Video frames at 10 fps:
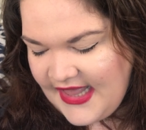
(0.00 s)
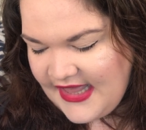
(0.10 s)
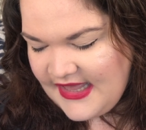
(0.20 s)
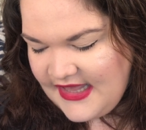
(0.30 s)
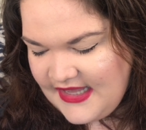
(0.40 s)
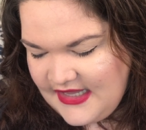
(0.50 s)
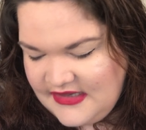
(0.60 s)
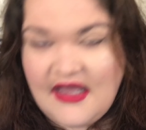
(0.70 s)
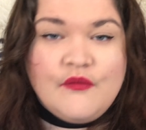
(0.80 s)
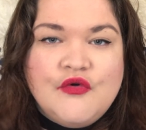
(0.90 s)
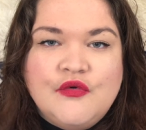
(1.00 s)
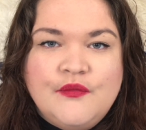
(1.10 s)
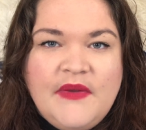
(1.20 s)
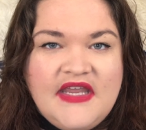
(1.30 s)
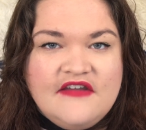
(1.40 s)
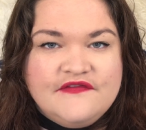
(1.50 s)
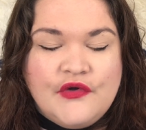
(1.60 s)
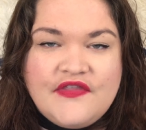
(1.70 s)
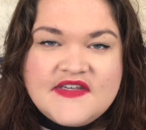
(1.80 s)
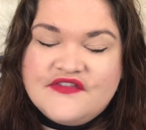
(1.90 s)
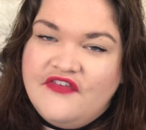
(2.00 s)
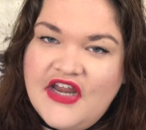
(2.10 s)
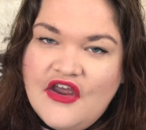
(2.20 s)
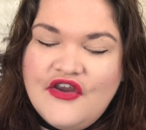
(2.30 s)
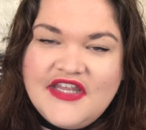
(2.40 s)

And that will be it for this video.